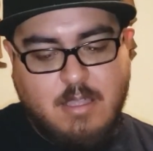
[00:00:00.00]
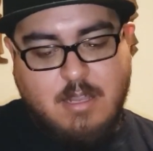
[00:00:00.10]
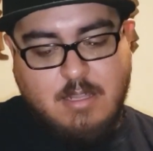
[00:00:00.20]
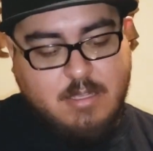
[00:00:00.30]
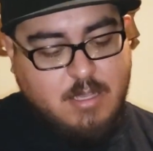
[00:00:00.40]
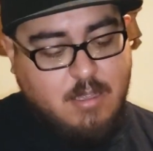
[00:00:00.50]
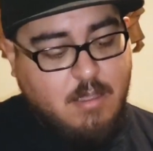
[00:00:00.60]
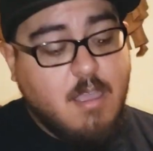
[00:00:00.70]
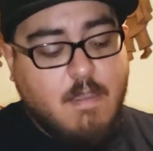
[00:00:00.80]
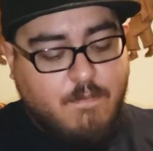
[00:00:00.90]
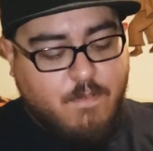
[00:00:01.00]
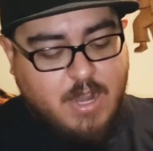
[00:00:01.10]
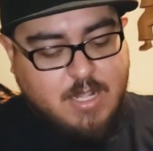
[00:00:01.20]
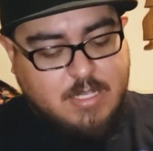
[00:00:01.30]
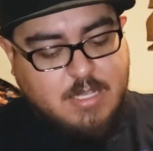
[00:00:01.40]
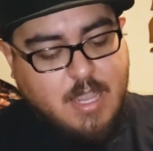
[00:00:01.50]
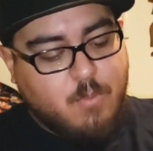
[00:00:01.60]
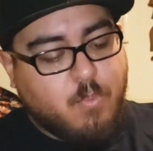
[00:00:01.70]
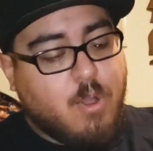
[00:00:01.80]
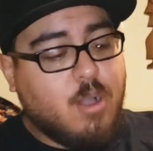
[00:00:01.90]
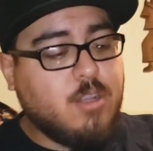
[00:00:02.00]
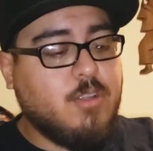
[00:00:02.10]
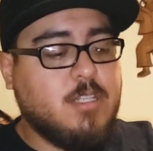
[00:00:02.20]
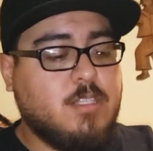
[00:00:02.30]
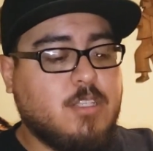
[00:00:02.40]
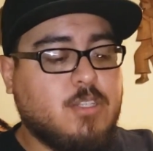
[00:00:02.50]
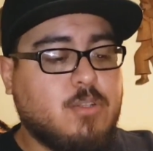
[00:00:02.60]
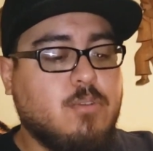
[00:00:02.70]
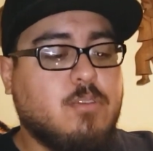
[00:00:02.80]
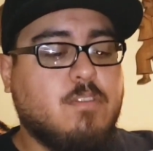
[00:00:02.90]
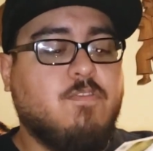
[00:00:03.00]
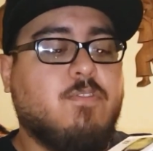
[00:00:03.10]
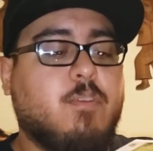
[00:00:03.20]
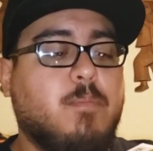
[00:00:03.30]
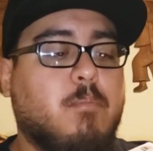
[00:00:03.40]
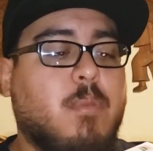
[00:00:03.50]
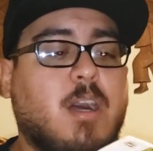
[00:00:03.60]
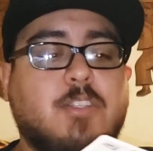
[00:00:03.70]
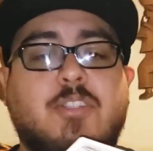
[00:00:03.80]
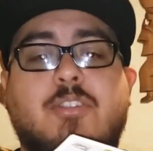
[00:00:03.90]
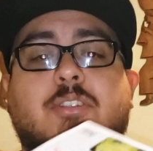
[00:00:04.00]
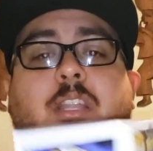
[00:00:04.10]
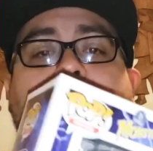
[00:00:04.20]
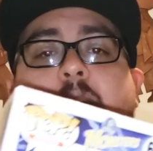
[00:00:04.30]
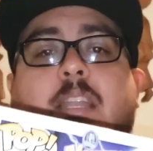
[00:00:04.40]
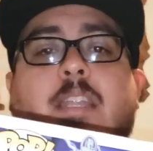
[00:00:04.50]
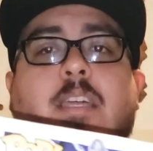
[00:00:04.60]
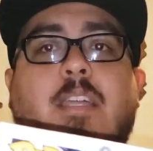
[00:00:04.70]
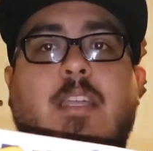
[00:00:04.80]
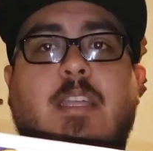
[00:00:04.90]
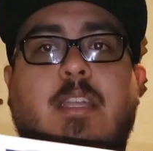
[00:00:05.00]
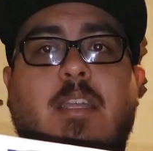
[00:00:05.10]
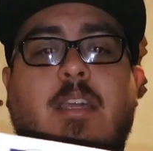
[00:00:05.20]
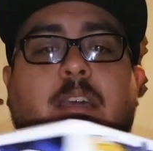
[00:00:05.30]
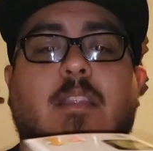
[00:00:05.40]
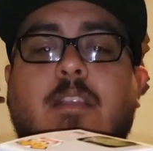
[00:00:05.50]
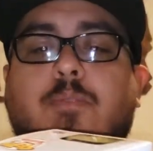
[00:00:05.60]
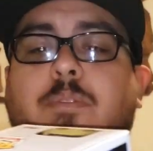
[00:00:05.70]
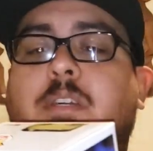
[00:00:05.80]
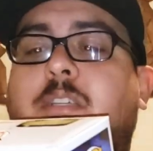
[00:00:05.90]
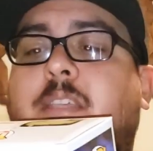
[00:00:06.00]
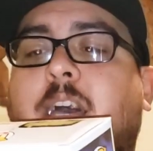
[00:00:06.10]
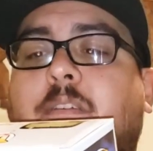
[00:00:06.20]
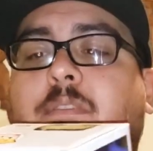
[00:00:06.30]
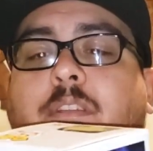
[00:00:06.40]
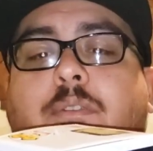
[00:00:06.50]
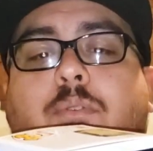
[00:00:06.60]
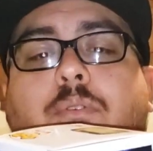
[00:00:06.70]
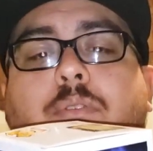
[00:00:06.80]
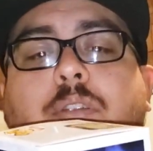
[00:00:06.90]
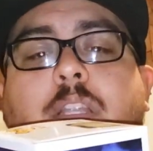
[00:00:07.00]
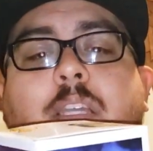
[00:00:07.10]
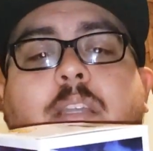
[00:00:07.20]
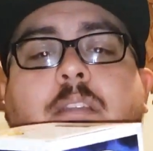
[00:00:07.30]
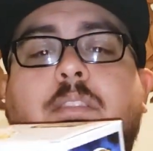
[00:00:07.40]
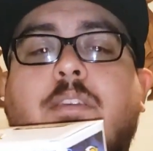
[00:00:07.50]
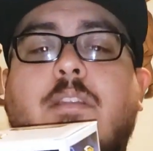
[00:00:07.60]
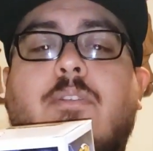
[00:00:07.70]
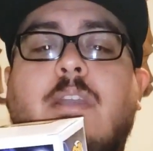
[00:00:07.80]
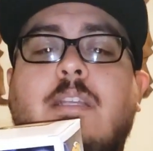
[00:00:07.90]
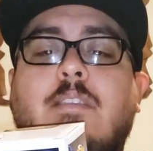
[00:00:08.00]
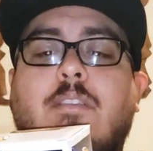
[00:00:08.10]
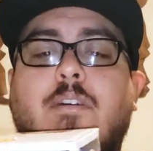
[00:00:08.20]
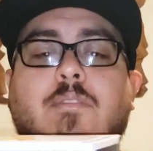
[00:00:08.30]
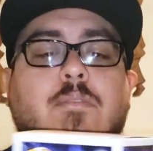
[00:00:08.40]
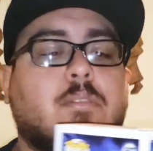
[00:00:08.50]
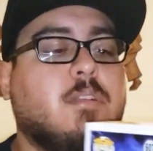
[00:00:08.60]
It is the Frankenstein Walgreens exclusive from the Monsters line. This one does have a little corner ding, nothing crazy though.